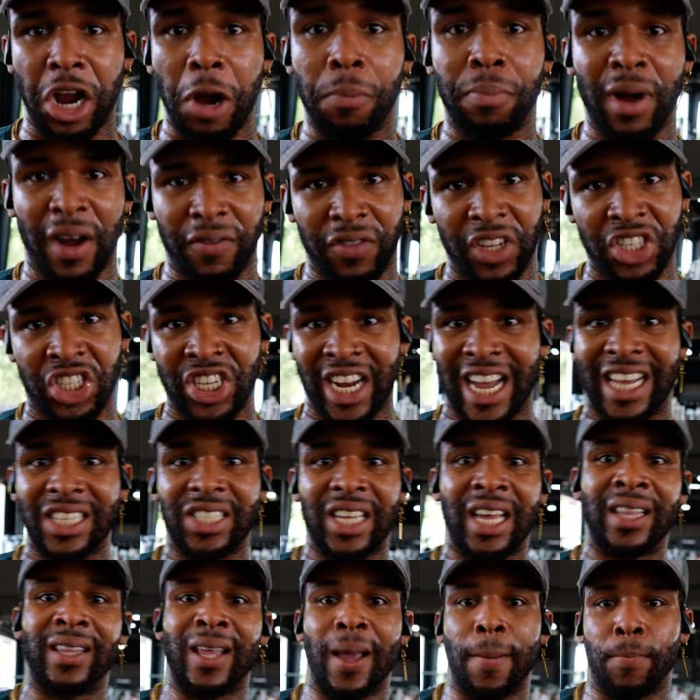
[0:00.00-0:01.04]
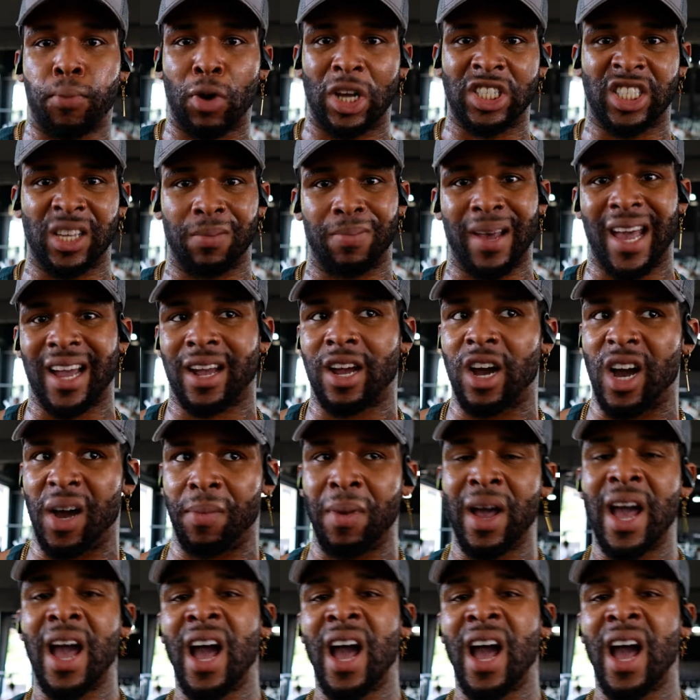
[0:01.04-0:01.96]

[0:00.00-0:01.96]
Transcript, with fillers: above the chest, and then press it back up.